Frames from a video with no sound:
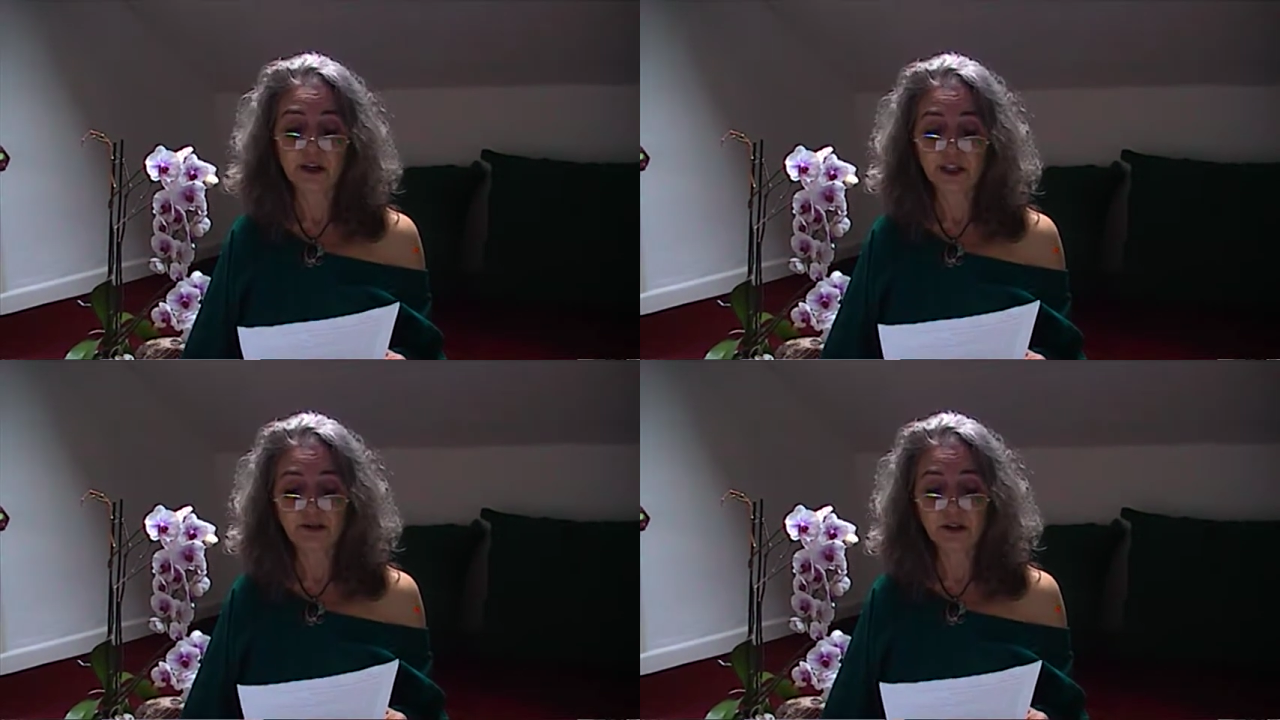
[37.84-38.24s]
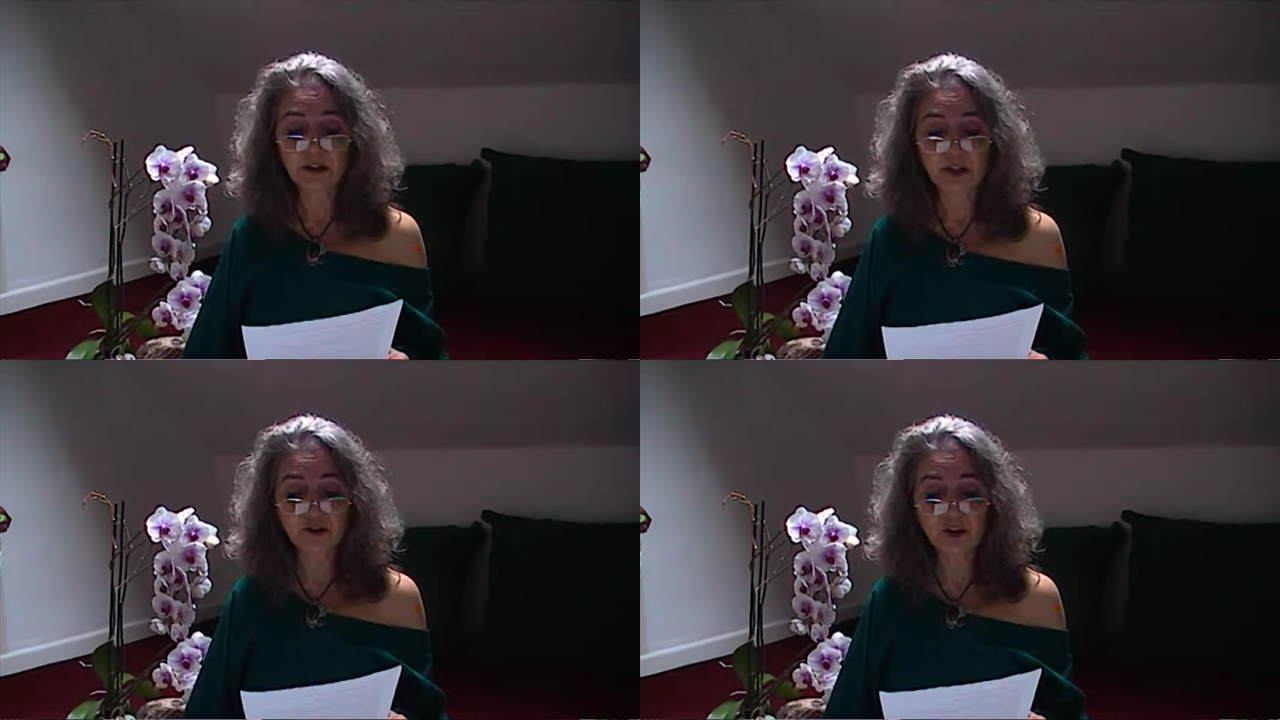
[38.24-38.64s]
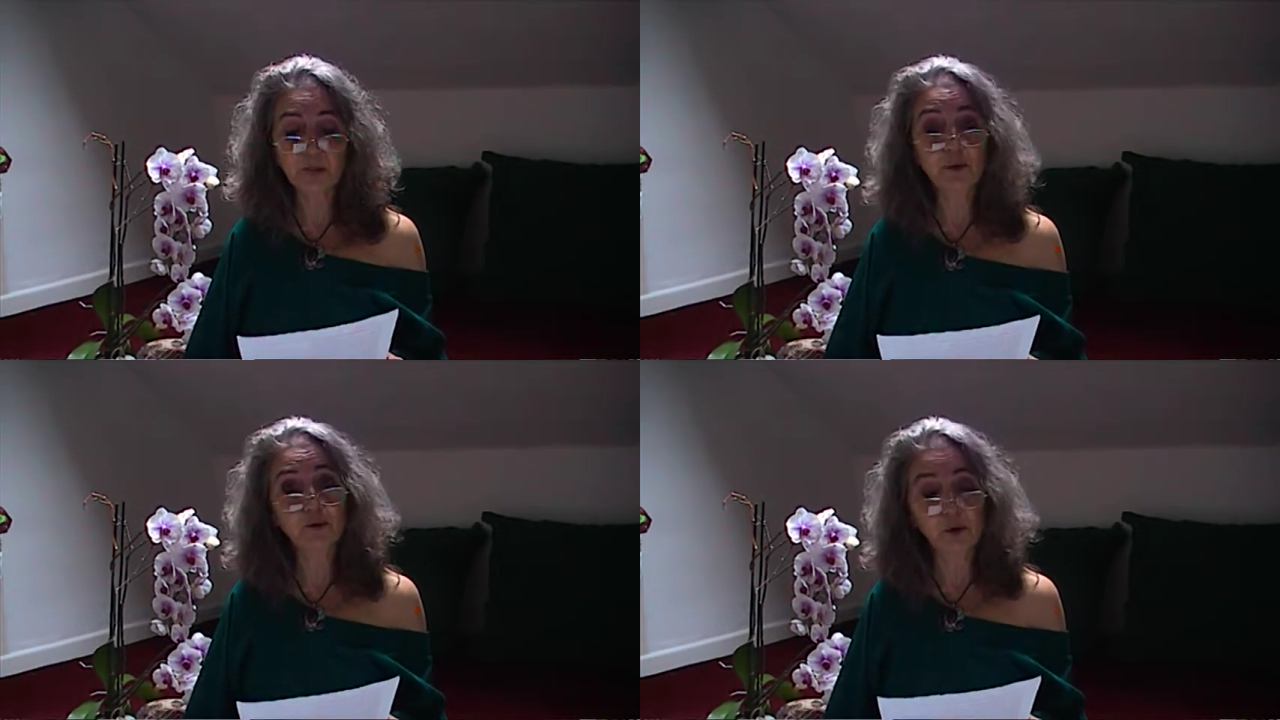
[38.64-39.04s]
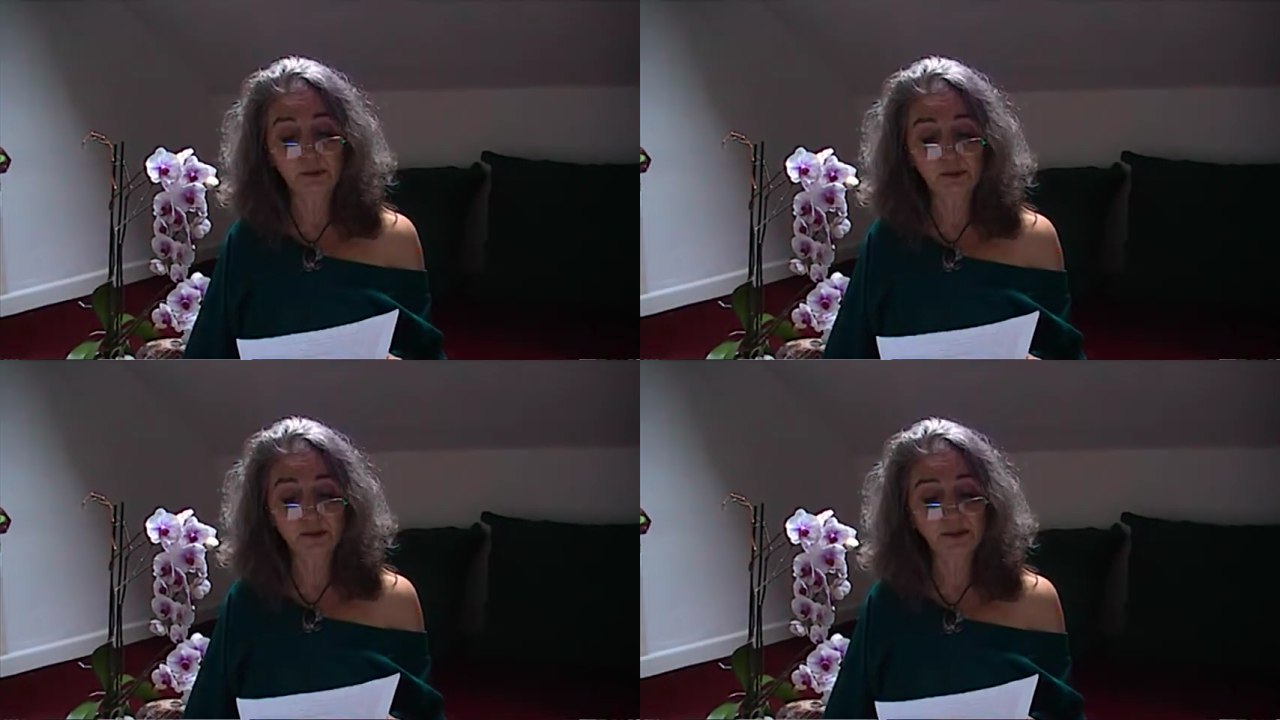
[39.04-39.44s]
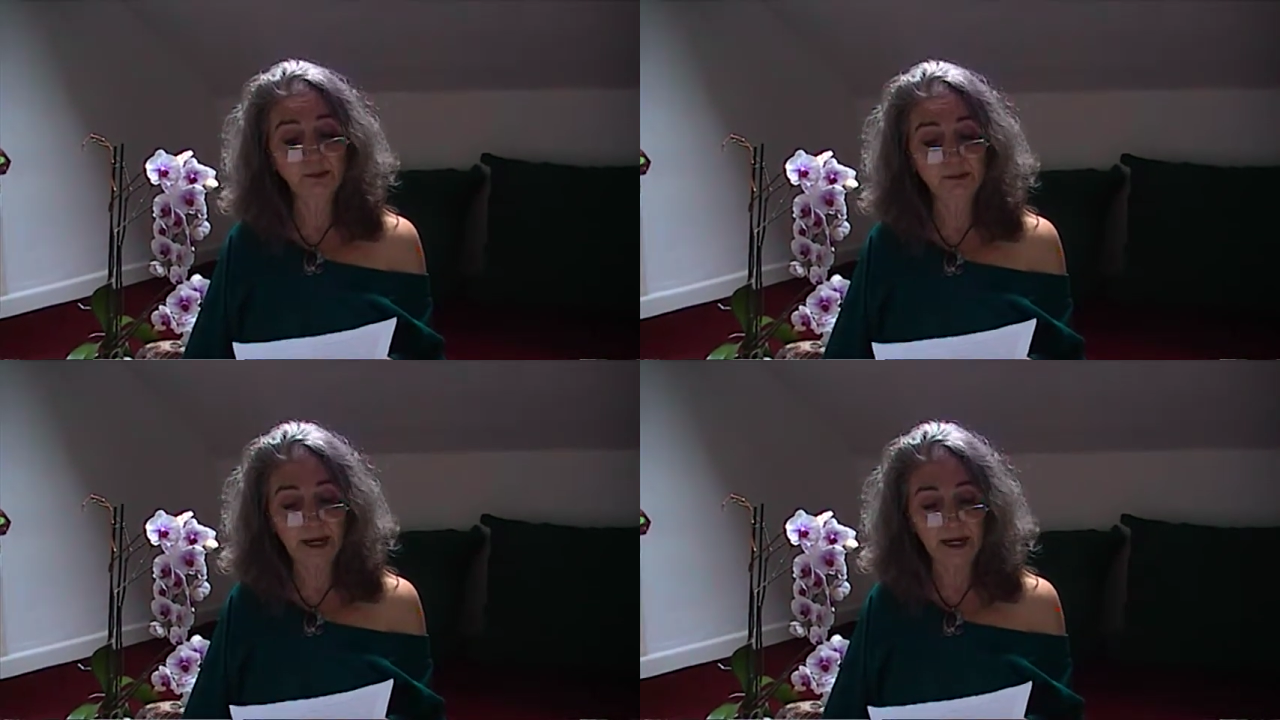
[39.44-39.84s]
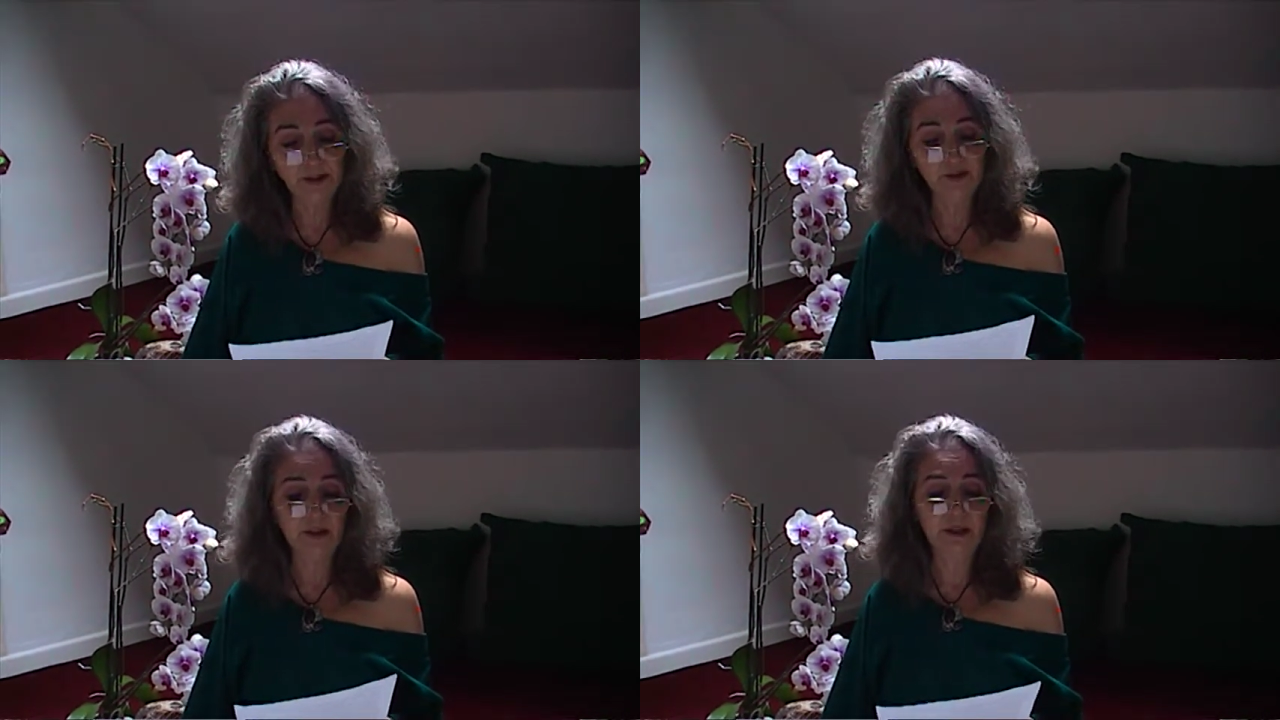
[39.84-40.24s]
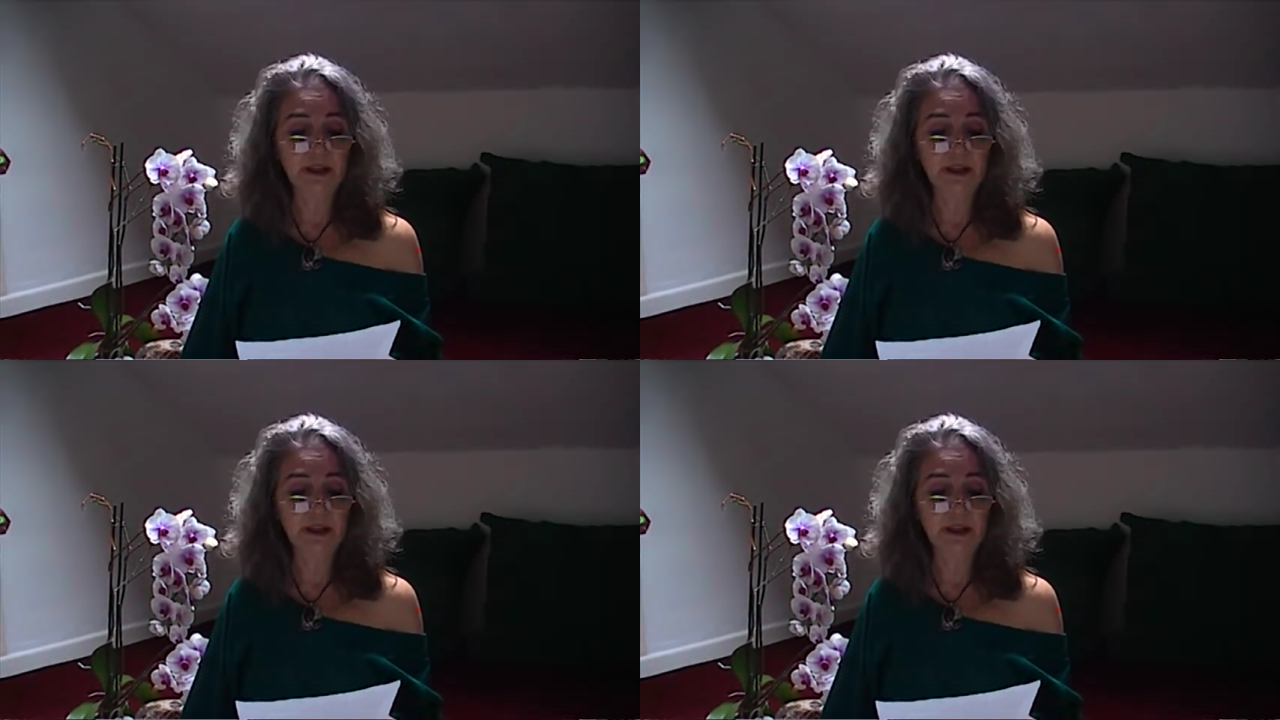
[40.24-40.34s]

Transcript: Giving lunchtime performances in banks.